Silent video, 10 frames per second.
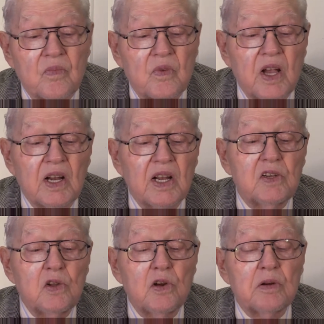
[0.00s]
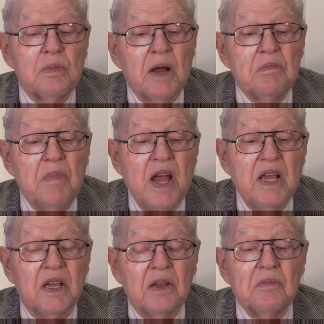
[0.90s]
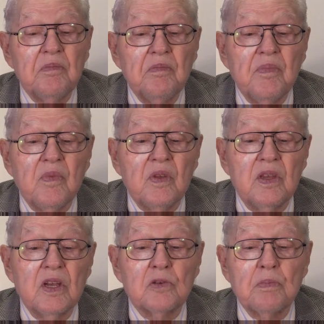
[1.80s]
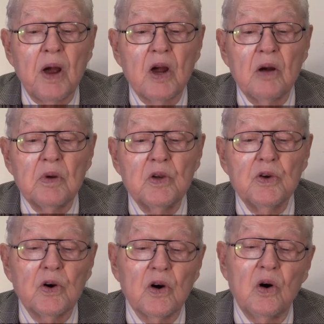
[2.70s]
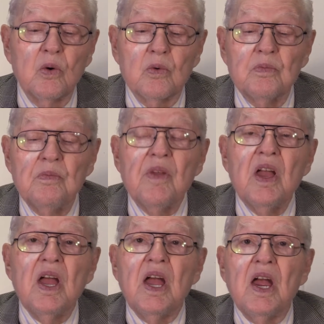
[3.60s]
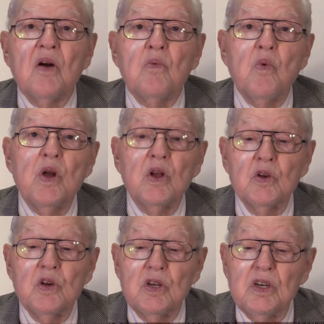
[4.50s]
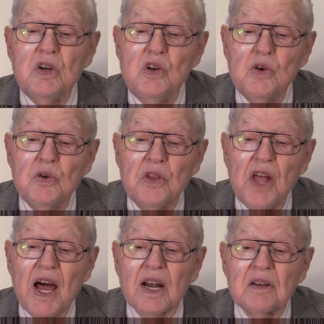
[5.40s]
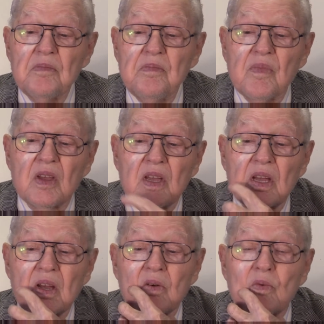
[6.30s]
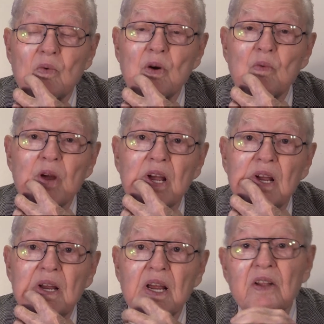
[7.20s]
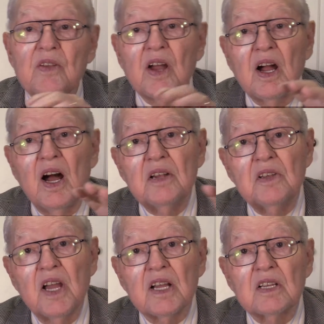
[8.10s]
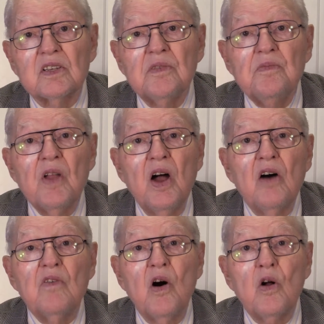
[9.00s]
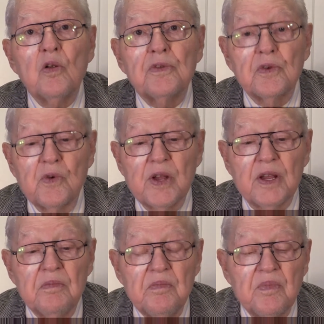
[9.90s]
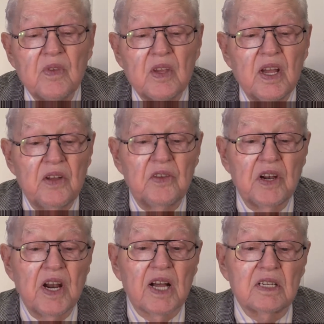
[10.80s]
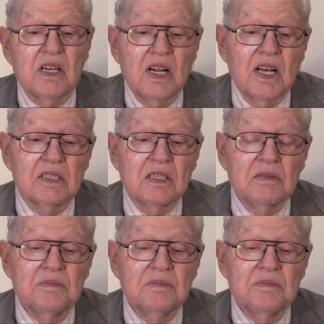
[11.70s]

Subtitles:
Now let's look about making this parable your own. We'll do that when we, in the context of all three, in the next lesson.